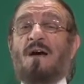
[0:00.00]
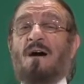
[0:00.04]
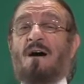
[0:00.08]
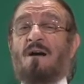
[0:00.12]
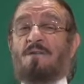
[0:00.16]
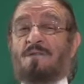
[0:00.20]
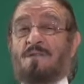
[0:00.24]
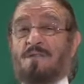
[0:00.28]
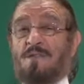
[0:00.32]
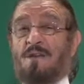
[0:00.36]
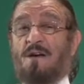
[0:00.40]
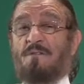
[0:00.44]

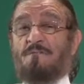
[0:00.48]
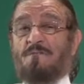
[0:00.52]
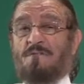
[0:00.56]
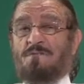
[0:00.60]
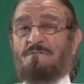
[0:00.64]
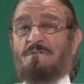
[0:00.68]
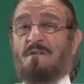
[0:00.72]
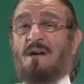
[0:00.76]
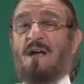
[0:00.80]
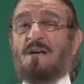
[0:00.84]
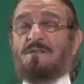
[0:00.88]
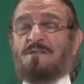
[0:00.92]
on the day of
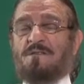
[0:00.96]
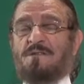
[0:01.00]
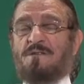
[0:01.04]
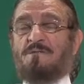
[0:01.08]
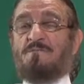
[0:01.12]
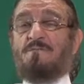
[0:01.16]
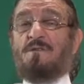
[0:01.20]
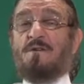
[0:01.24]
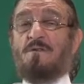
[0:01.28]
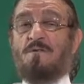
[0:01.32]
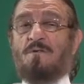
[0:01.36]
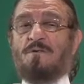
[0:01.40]

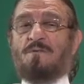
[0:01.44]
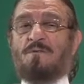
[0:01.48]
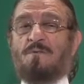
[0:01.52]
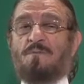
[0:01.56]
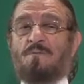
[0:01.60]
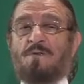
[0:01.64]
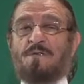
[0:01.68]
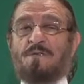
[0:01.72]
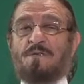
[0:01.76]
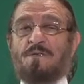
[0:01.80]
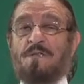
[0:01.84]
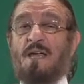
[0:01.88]
resurrection, we're going to
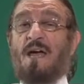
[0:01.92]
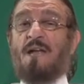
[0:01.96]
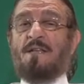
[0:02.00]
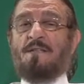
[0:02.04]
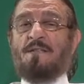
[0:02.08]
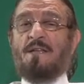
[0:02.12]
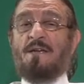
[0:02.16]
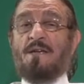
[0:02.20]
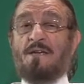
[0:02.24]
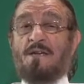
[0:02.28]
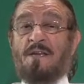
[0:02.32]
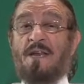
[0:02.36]
be
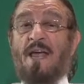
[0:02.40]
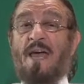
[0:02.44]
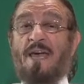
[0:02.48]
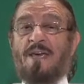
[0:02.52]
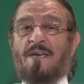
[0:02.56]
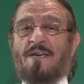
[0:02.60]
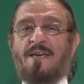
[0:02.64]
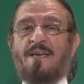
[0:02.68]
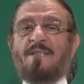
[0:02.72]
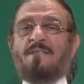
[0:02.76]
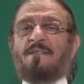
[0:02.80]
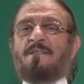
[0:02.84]
standing
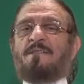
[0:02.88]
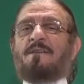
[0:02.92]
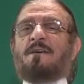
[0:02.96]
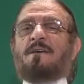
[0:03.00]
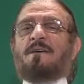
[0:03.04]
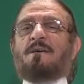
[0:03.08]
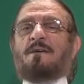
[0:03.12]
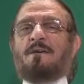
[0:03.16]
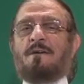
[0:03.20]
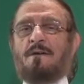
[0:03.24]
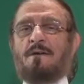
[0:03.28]
naked,